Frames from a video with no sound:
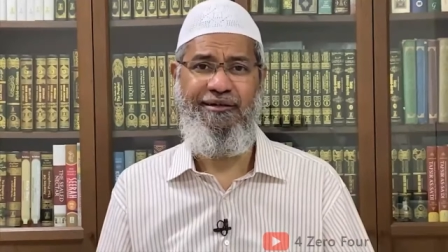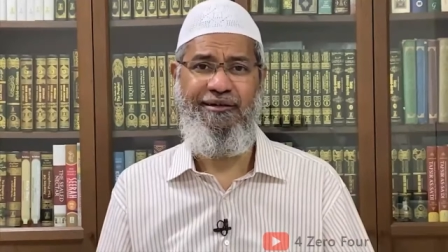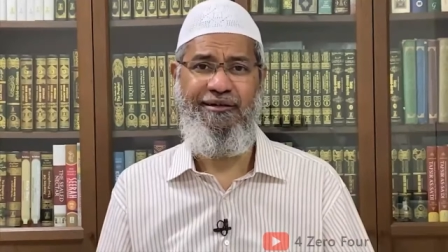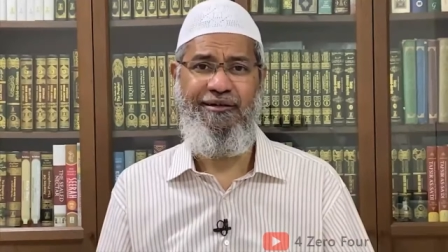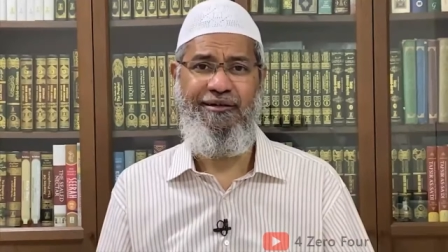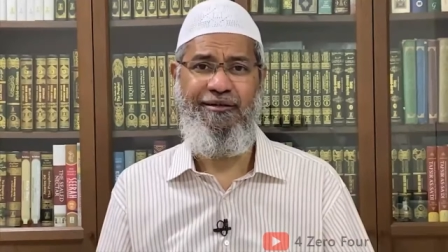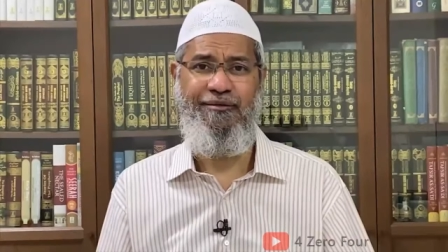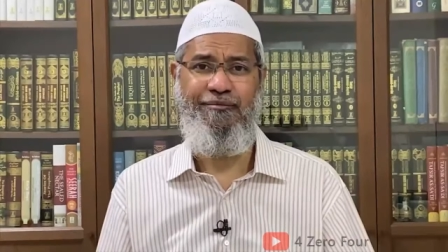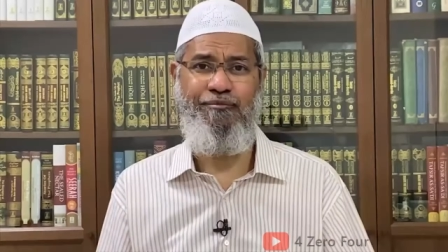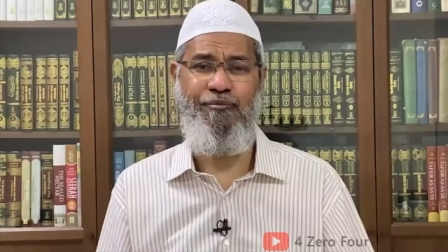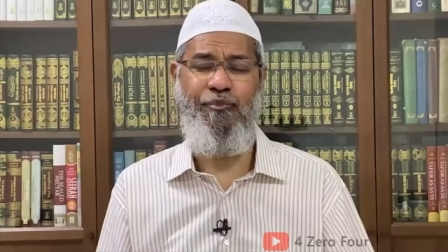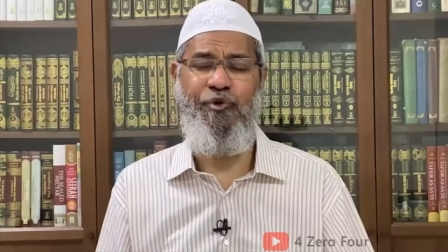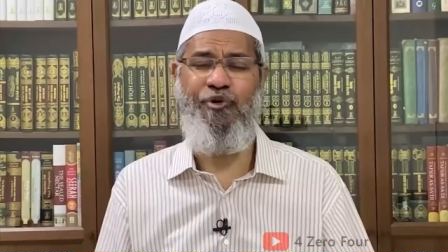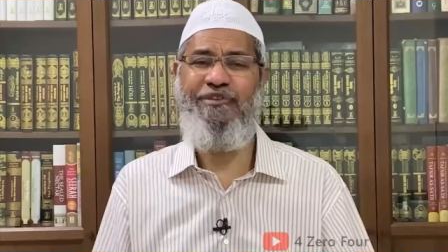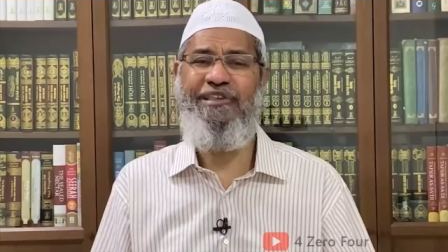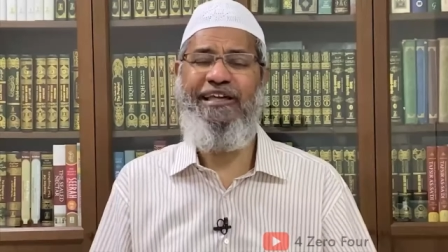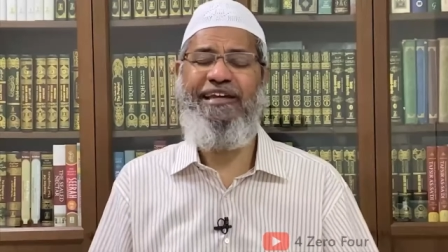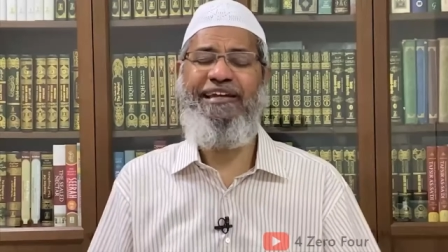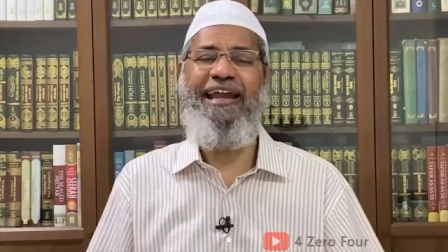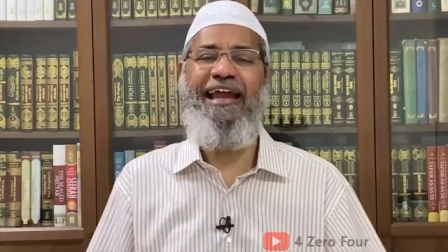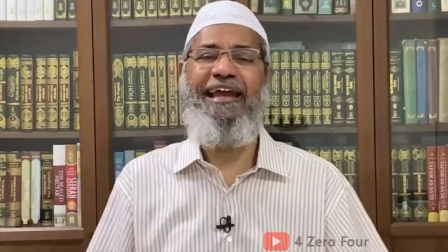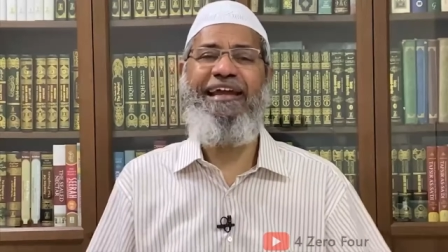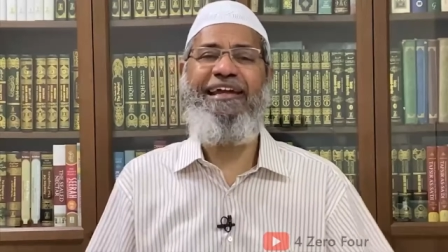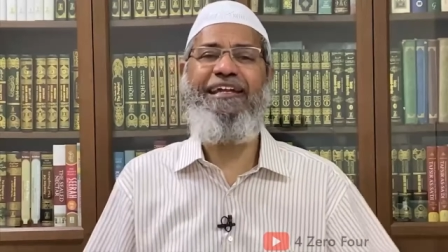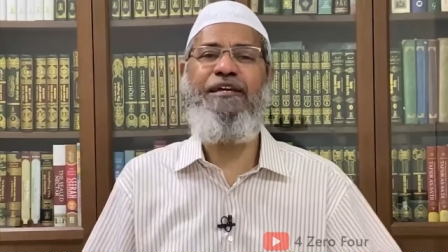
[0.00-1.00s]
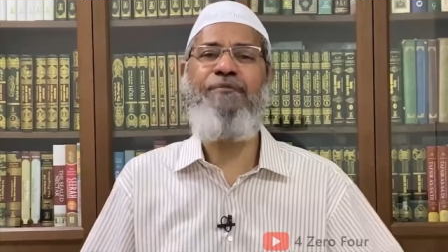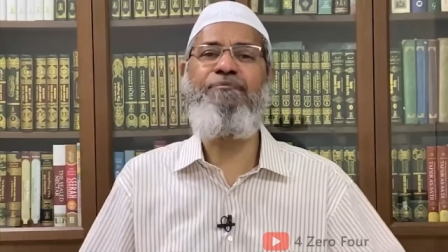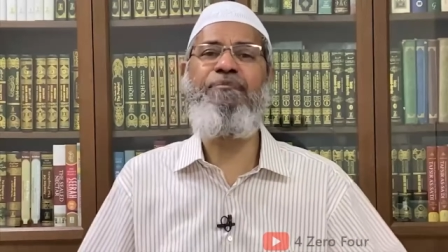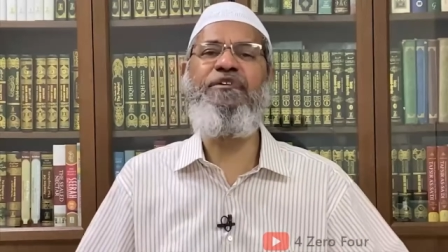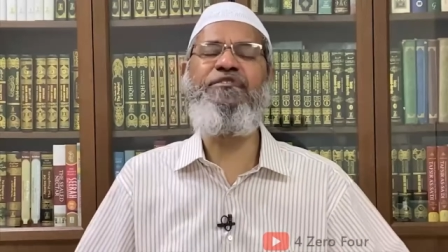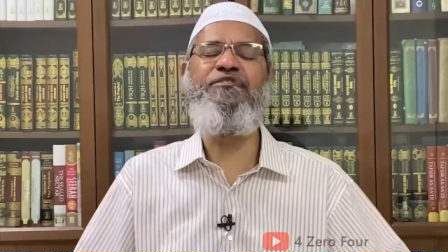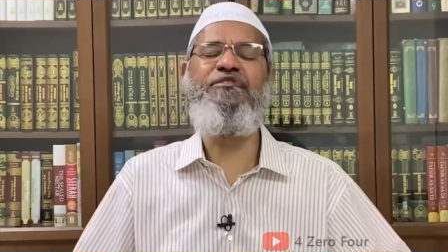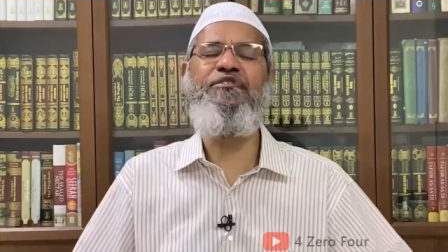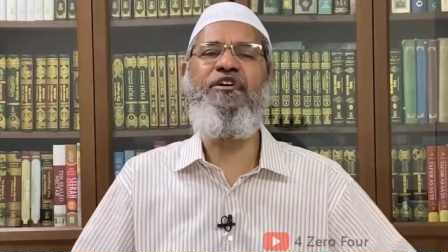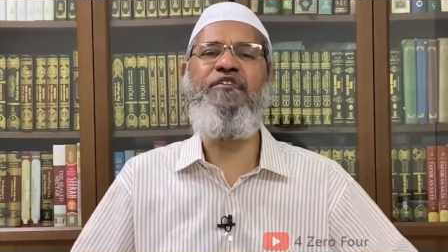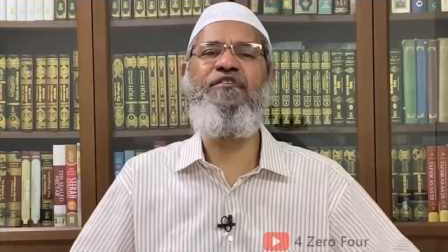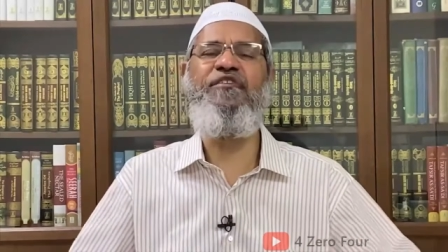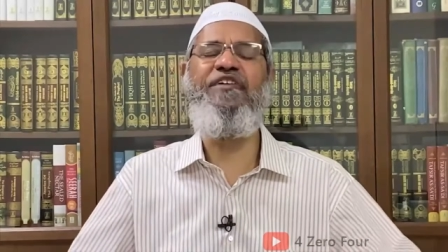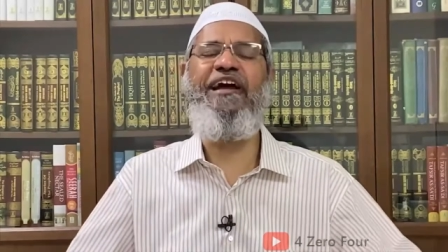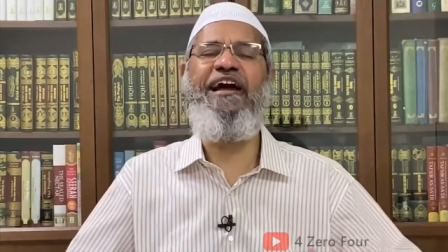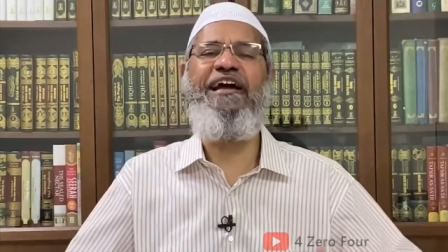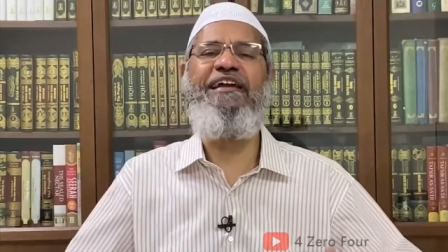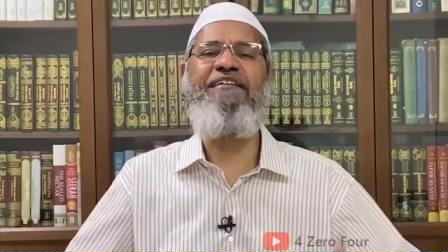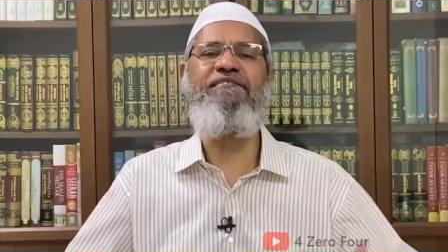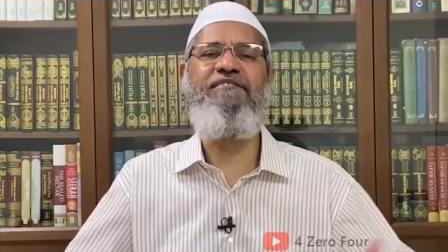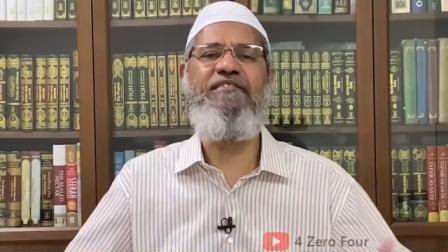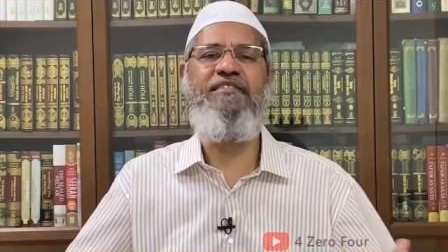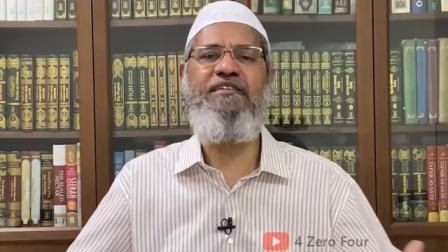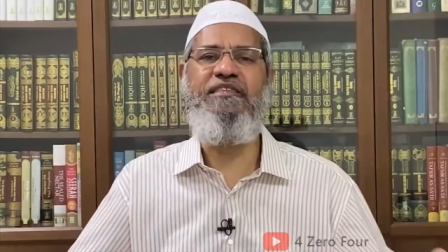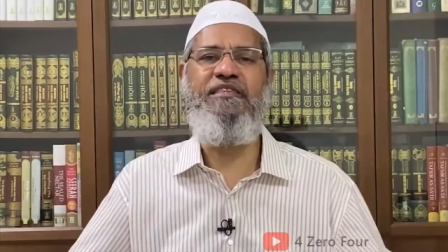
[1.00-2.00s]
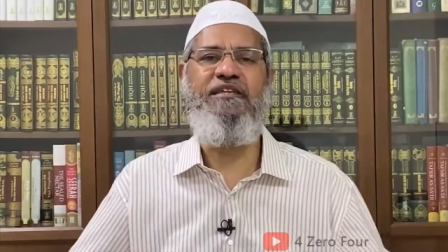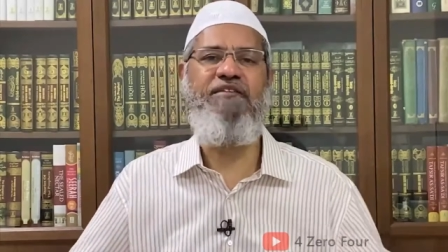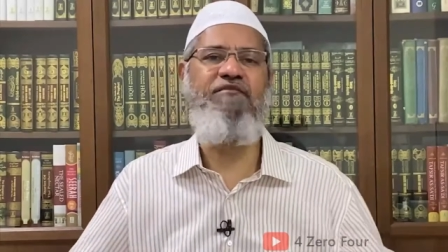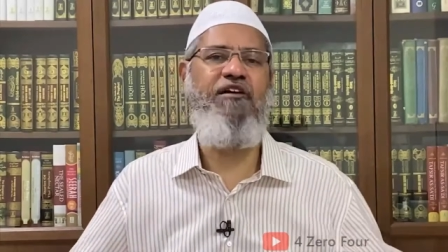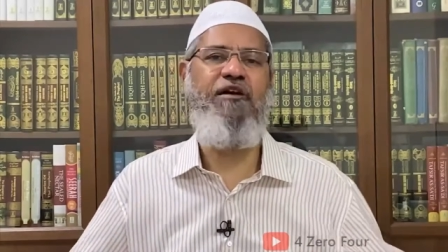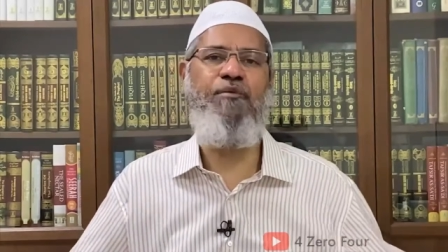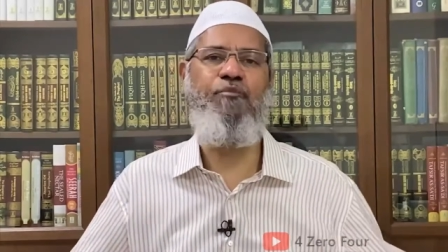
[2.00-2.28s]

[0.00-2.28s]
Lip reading: More than 90% of the countries in the world,